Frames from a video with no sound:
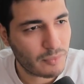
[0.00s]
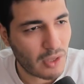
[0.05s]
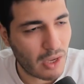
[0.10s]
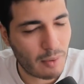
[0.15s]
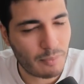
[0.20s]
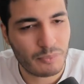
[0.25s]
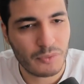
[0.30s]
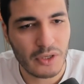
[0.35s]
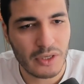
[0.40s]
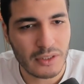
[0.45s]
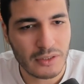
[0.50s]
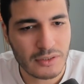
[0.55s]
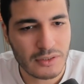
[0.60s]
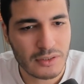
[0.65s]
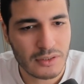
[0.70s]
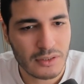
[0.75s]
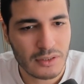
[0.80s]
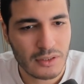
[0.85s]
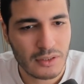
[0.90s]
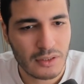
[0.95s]

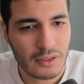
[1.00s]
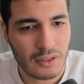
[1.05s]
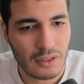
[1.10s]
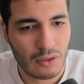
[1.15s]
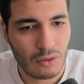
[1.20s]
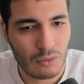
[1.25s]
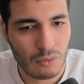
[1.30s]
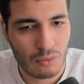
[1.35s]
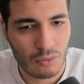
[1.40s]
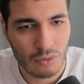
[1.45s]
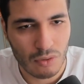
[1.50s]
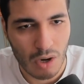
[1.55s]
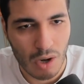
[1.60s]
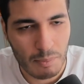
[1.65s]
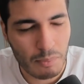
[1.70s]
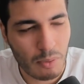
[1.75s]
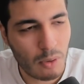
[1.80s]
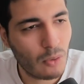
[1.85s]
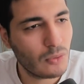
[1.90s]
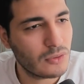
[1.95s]
update or
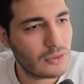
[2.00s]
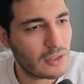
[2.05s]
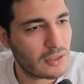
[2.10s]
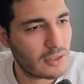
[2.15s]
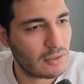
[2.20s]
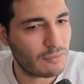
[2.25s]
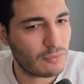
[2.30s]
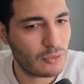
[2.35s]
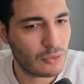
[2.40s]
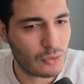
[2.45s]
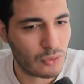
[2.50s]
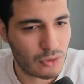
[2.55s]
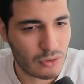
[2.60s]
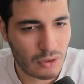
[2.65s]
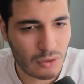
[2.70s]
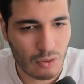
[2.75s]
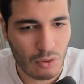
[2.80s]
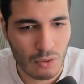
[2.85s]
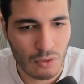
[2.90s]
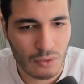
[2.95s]
upload the photos,
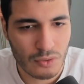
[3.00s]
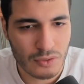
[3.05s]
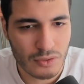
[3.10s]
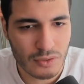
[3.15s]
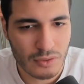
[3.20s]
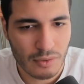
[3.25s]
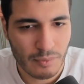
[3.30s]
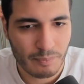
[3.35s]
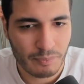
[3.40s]
because